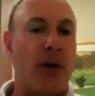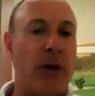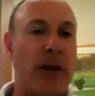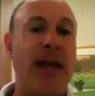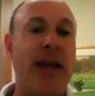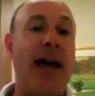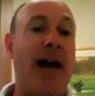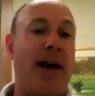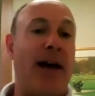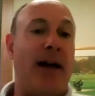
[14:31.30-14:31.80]

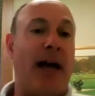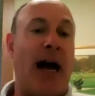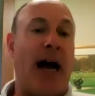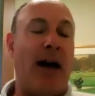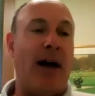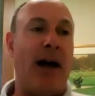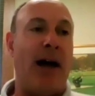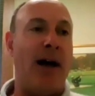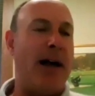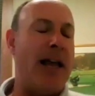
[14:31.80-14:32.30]
Yeah,
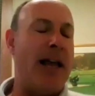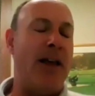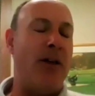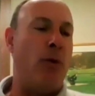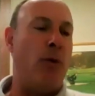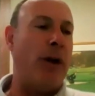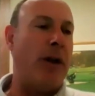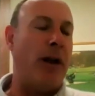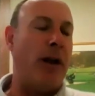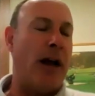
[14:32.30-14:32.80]
I
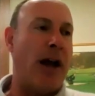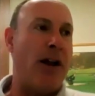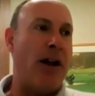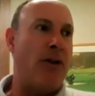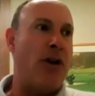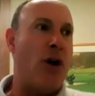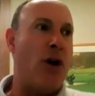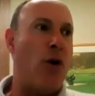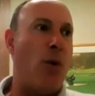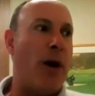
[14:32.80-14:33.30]

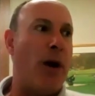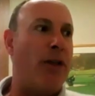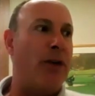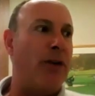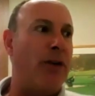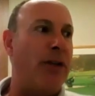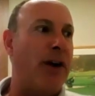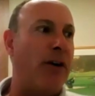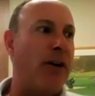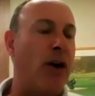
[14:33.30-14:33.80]
don't know
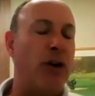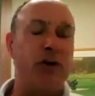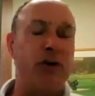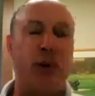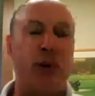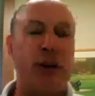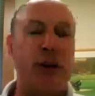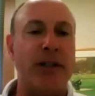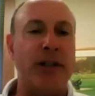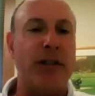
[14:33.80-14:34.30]
whether they're
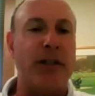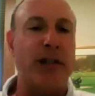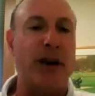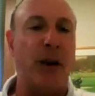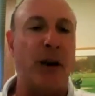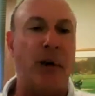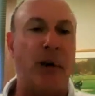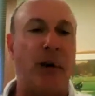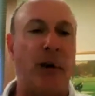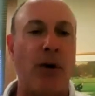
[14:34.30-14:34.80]
altruistic
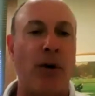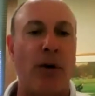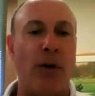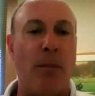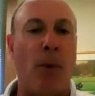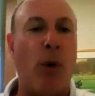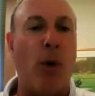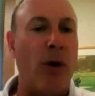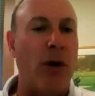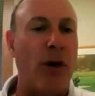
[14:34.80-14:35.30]
or
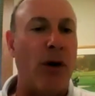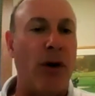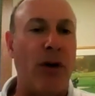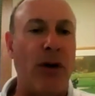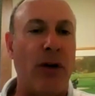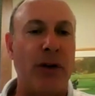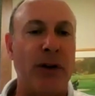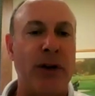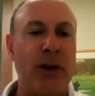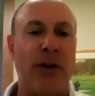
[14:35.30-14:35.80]

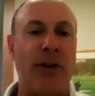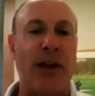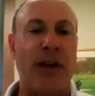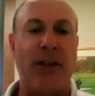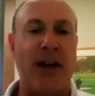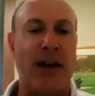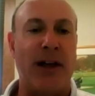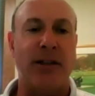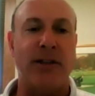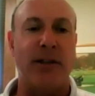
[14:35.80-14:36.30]
moral. They
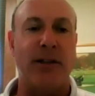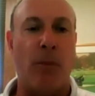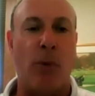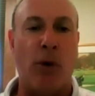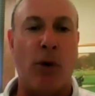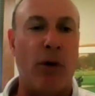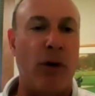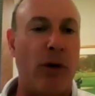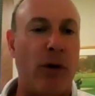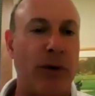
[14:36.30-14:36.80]
think it's a
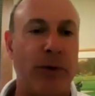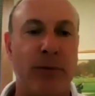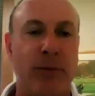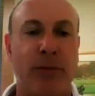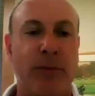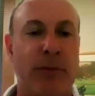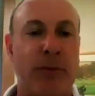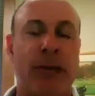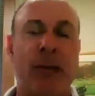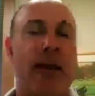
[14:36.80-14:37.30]
moral
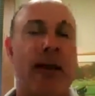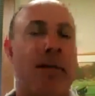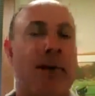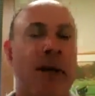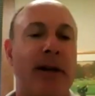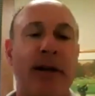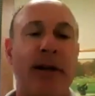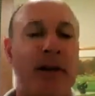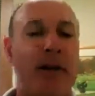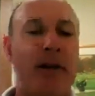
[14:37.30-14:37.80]

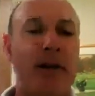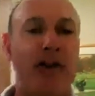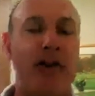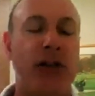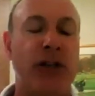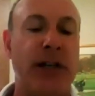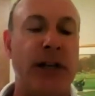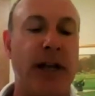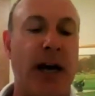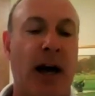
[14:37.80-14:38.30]
dilemma
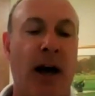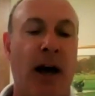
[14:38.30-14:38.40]
decision.